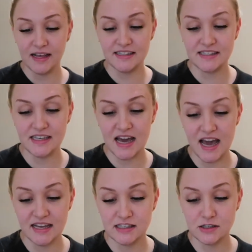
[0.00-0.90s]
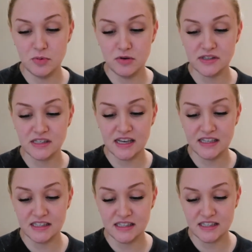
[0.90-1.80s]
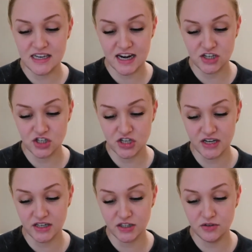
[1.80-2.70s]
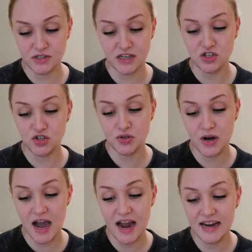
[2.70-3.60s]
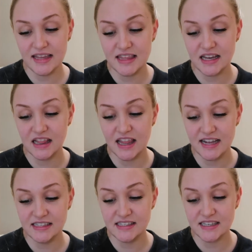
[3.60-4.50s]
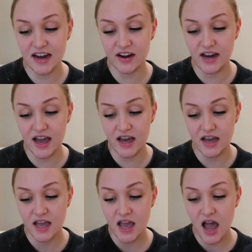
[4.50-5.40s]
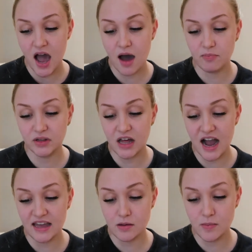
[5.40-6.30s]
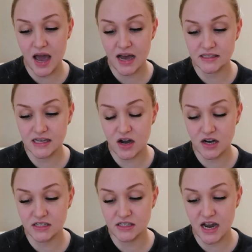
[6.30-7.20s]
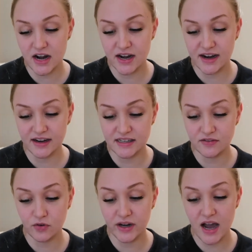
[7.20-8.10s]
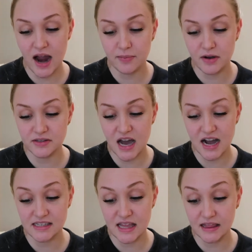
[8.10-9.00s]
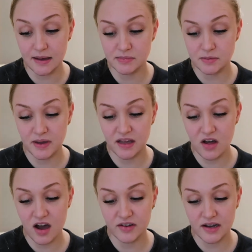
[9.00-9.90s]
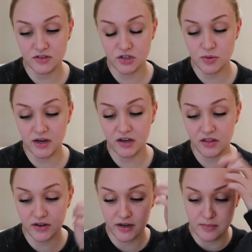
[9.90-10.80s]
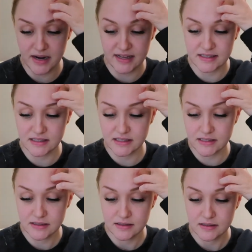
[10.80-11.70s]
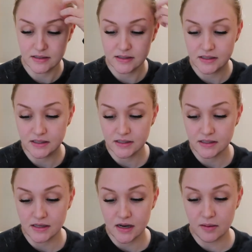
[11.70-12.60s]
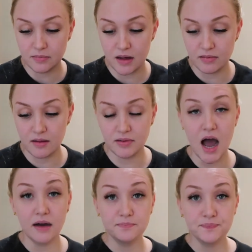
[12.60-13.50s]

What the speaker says: it says smooth skin's texture, usage, dry the cleansed area. Apply the mask on desired areas. Avoid eyebrows, eyes, and lips. Peel off after 20 to 30 minutes. Blah, blah, blah.